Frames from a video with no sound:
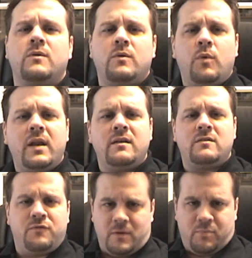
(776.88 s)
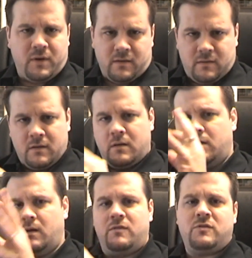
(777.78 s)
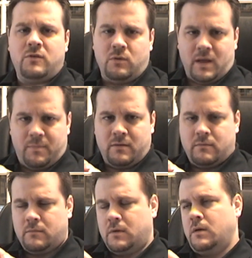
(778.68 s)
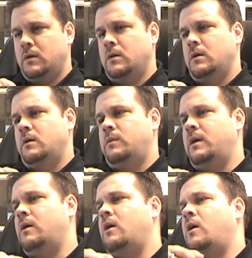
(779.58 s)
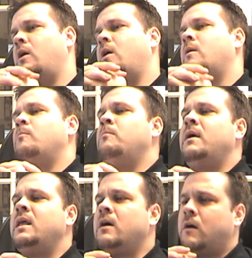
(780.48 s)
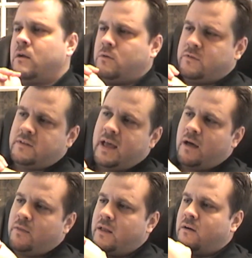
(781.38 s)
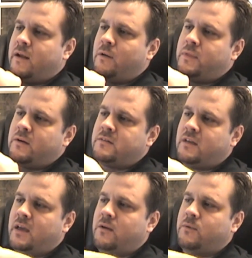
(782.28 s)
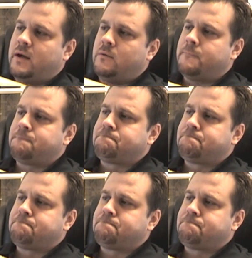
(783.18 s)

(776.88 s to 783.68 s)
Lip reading: what is the footprint of Snow Leopard? There are many articles now that are out there saying, well,